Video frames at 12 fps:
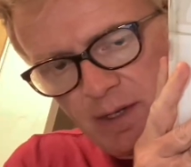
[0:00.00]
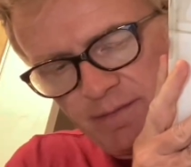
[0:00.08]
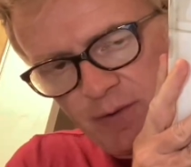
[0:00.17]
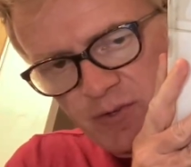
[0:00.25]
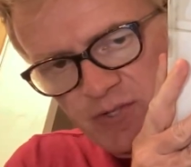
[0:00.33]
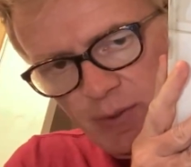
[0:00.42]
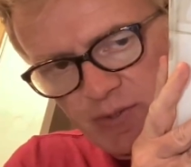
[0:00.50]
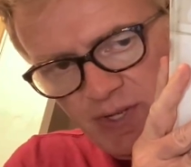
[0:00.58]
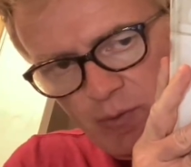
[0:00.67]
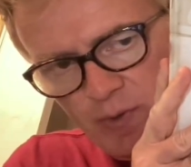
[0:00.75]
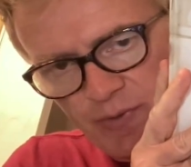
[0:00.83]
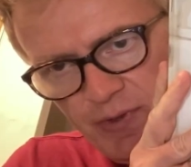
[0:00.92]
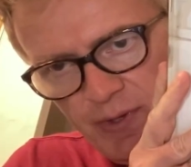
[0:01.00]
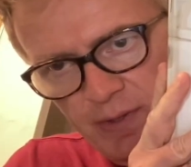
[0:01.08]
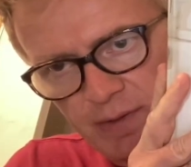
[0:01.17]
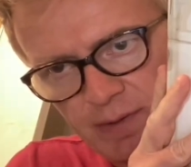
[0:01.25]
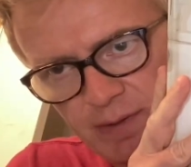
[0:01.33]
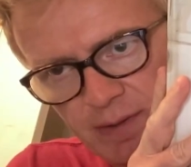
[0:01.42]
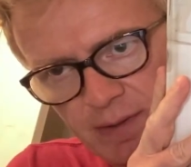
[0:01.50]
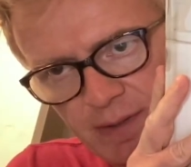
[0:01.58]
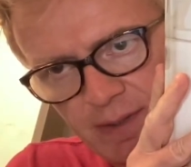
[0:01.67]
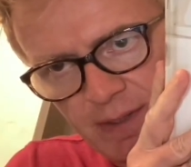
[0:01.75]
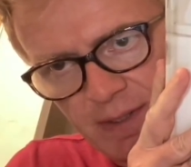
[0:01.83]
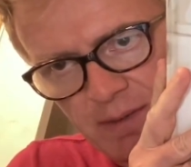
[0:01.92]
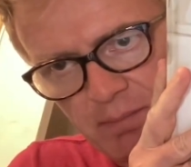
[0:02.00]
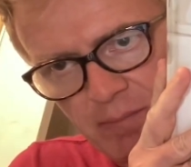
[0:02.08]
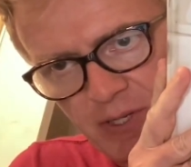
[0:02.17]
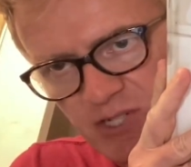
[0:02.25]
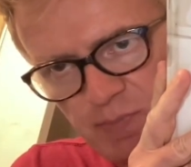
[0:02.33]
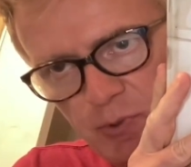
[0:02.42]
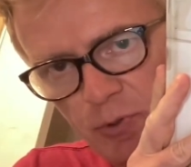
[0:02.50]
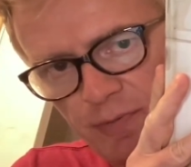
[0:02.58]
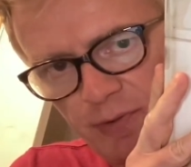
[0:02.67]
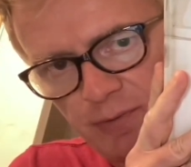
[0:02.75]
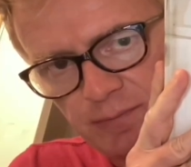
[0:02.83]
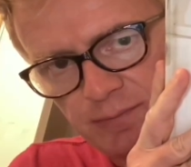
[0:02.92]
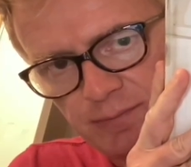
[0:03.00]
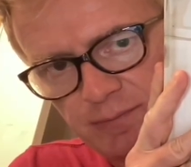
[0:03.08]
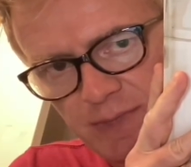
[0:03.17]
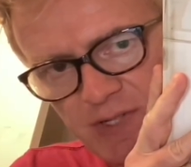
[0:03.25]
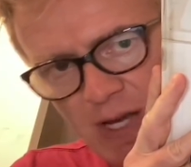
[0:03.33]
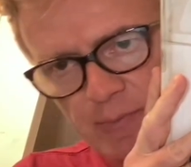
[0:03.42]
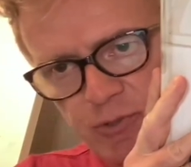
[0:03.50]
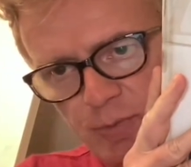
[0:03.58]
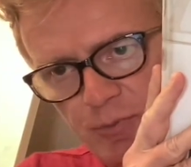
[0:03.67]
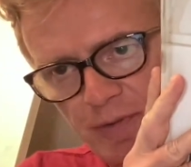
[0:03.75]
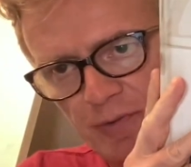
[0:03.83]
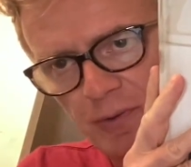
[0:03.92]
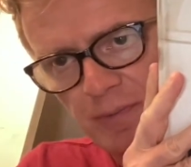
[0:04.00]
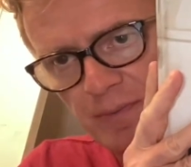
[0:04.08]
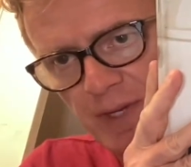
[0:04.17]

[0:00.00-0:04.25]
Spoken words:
At first, I was like, what the? But it's beautiful. It's absolutely beautiful.